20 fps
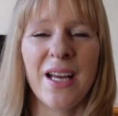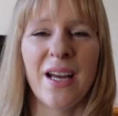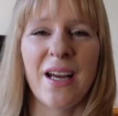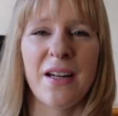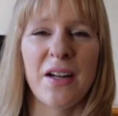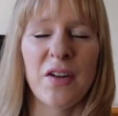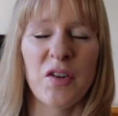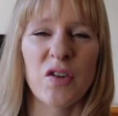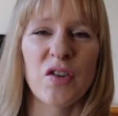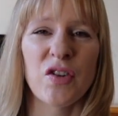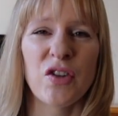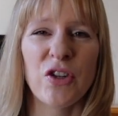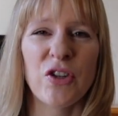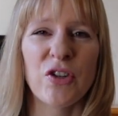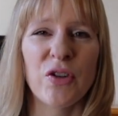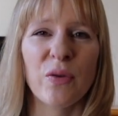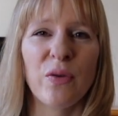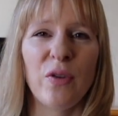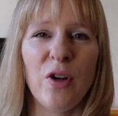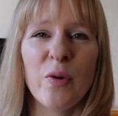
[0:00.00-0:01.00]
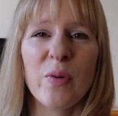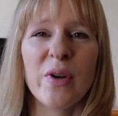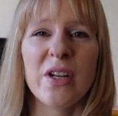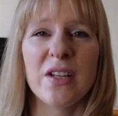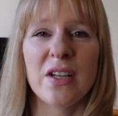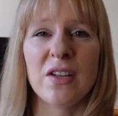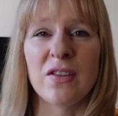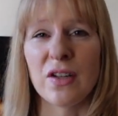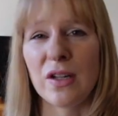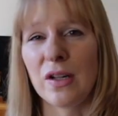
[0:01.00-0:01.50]
and interstitial
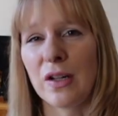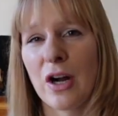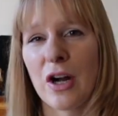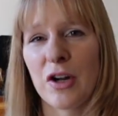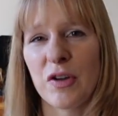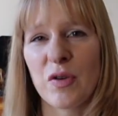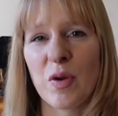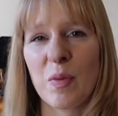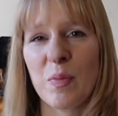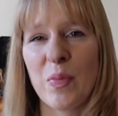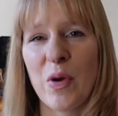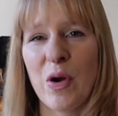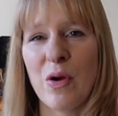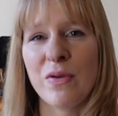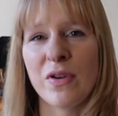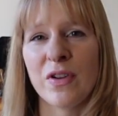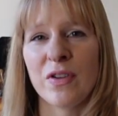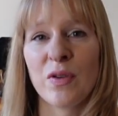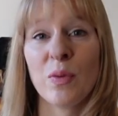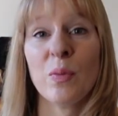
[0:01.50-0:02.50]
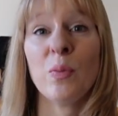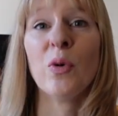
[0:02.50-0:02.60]
fluid is a large component,